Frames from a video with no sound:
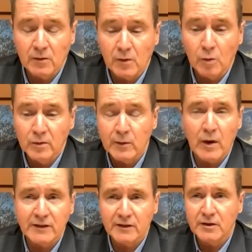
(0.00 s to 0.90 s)
only
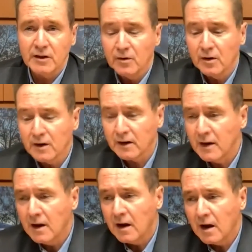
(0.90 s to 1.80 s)
Western New York,
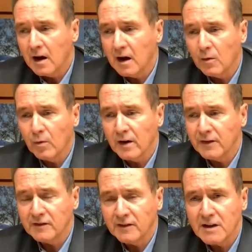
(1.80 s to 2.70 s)
where
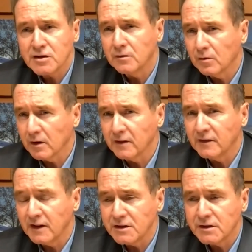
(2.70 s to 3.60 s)
these national
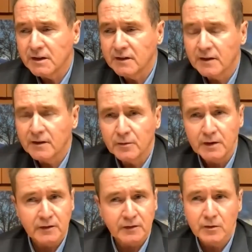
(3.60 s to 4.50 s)
organizations are doing
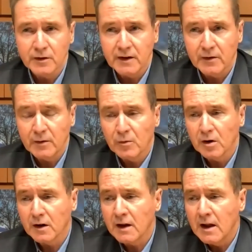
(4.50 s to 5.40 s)
extraordinary
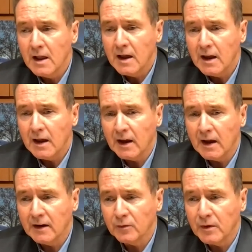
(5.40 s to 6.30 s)
work,
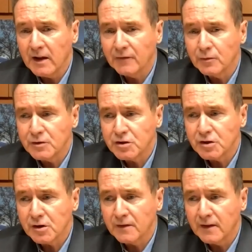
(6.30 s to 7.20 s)
and we have to
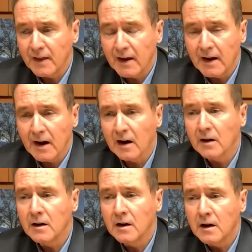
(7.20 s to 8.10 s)
ensure that they
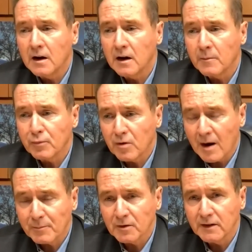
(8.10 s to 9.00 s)
are
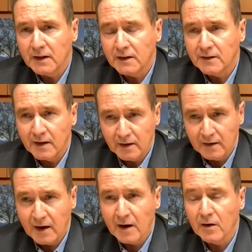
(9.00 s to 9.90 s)
properly taken
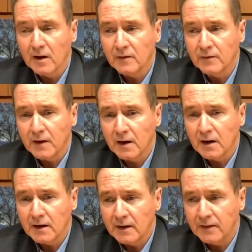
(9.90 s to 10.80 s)
care of
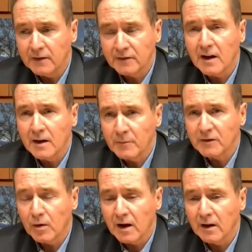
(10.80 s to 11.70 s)
in this time
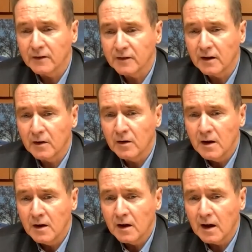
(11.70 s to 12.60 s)
as well. So
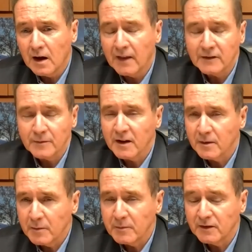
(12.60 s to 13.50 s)
that's my
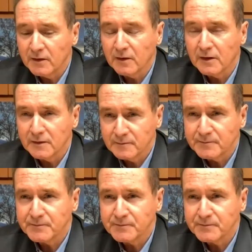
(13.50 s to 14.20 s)
commitment to you, Lauren.